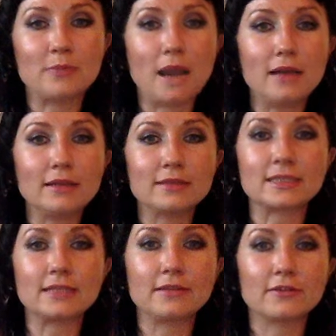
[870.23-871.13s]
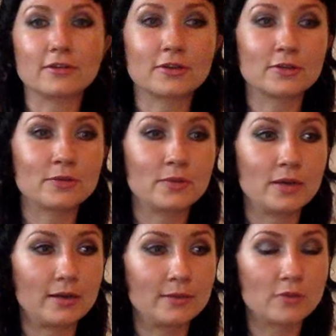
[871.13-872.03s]
balance, inner
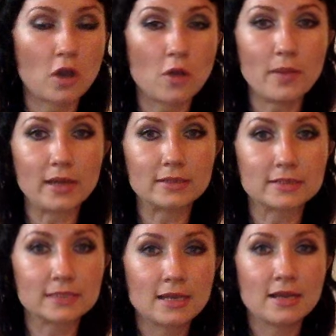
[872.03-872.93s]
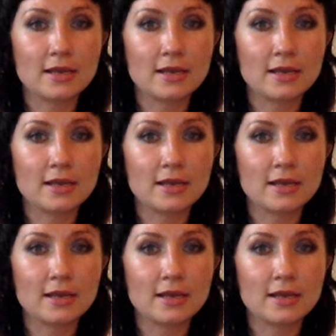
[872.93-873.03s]
uh, compass.